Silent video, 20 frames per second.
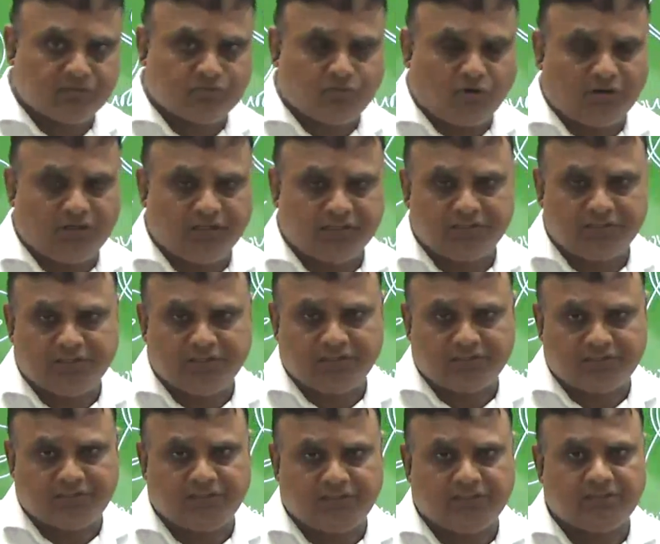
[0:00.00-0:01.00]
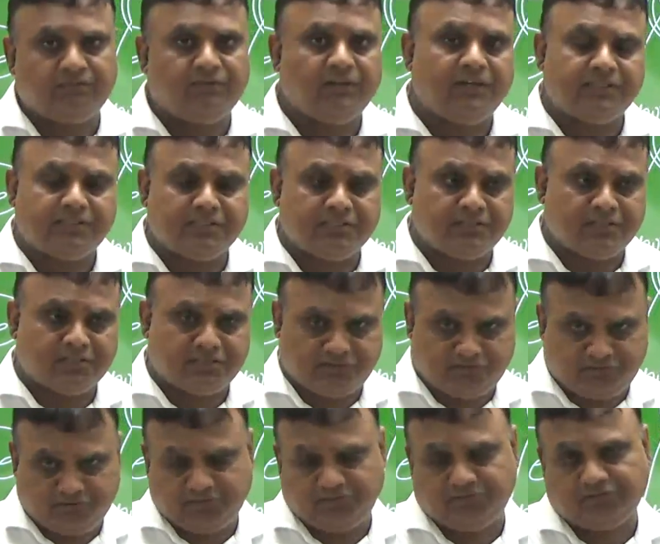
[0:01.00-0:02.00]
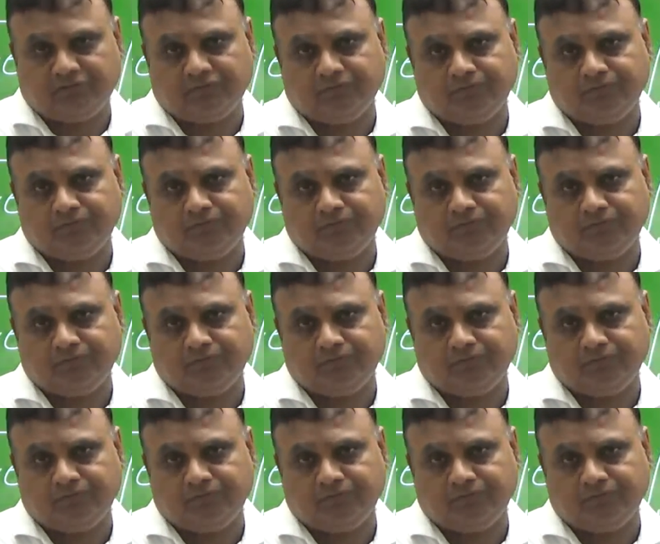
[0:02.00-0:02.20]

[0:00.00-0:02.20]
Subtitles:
cottage industries, village industries.